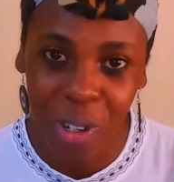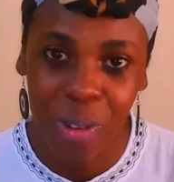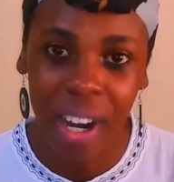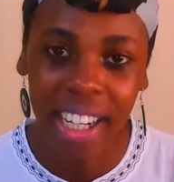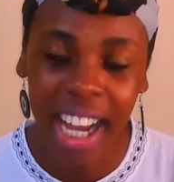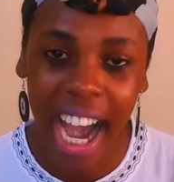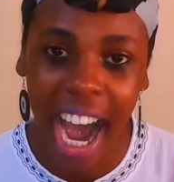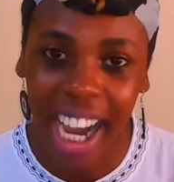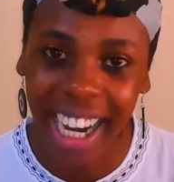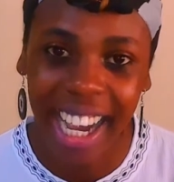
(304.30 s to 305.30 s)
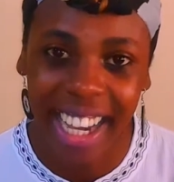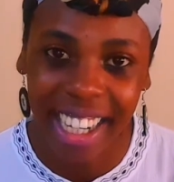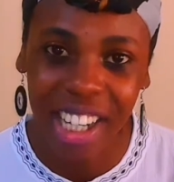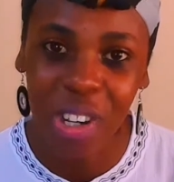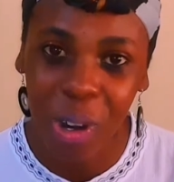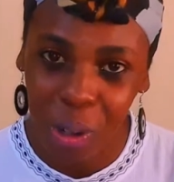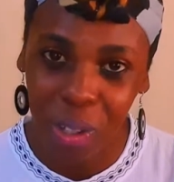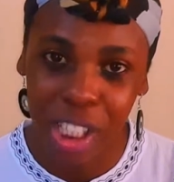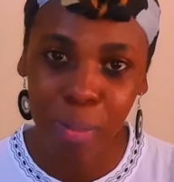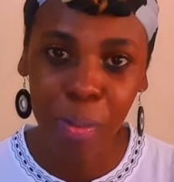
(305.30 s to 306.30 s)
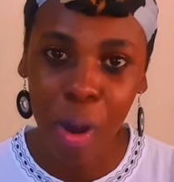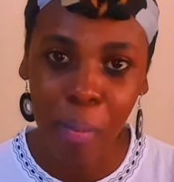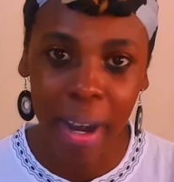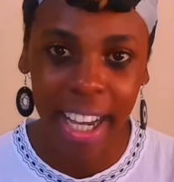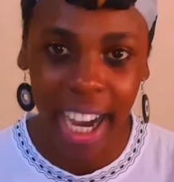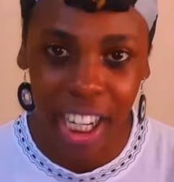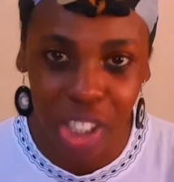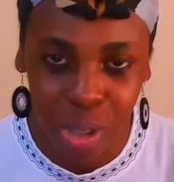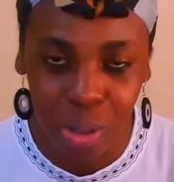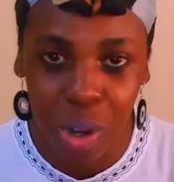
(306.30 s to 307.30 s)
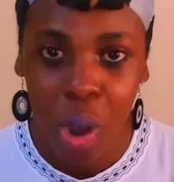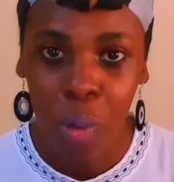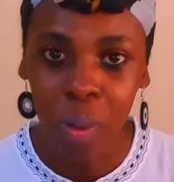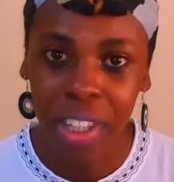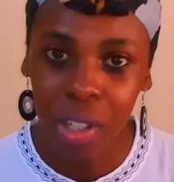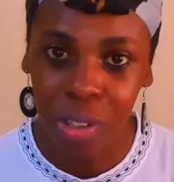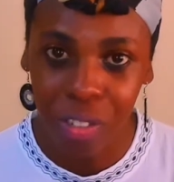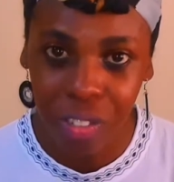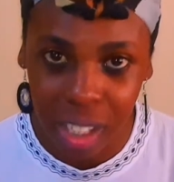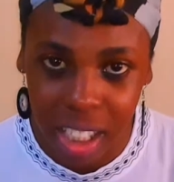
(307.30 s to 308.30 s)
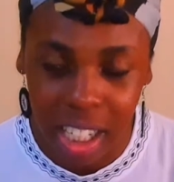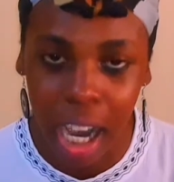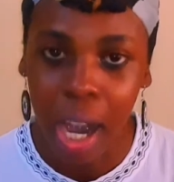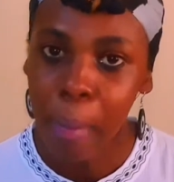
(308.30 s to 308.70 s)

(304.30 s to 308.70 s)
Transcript: who I can always pour my heart to without filter,